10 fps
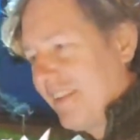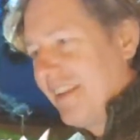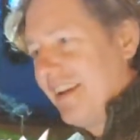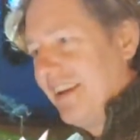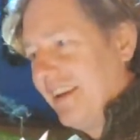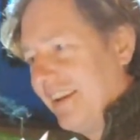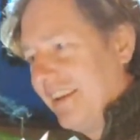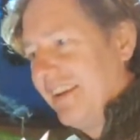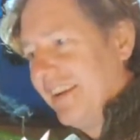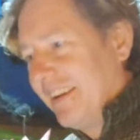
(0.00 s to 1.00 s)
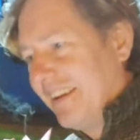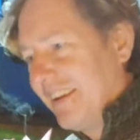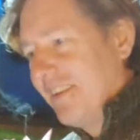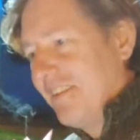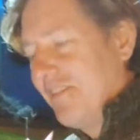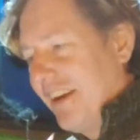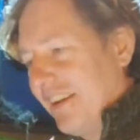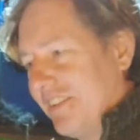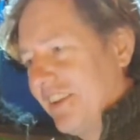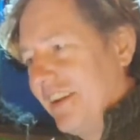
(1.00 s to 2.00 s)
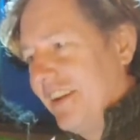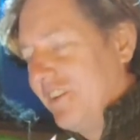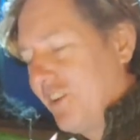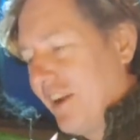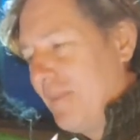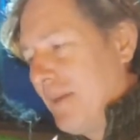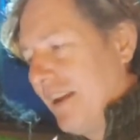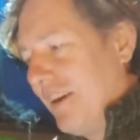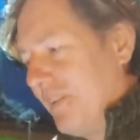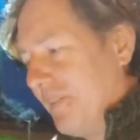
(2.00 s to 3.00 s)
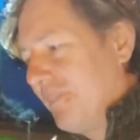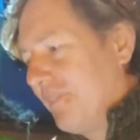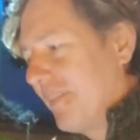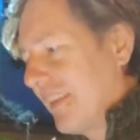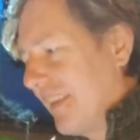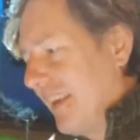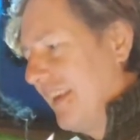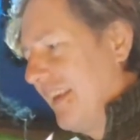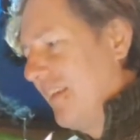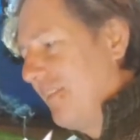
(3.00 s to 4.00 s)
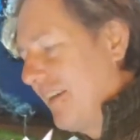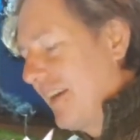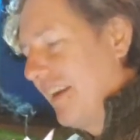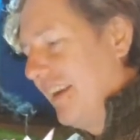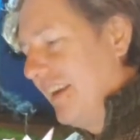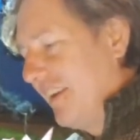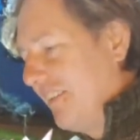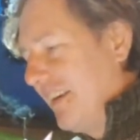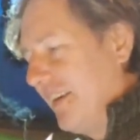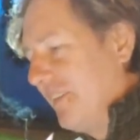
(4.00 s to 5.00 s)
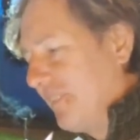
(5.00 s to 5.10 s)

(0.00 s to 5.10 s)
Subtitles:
And then he fell to the train below. What can you do, eh?